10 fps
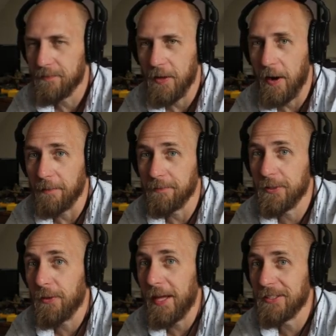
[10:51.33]
All right,
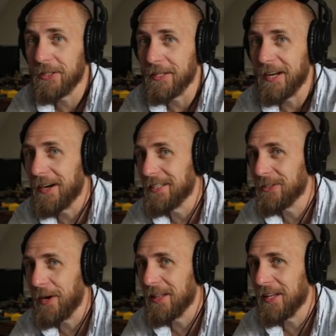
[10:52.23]
so that's good. All right,
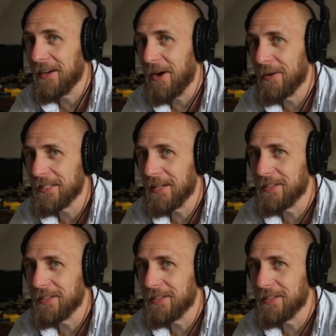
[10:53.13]
so I always love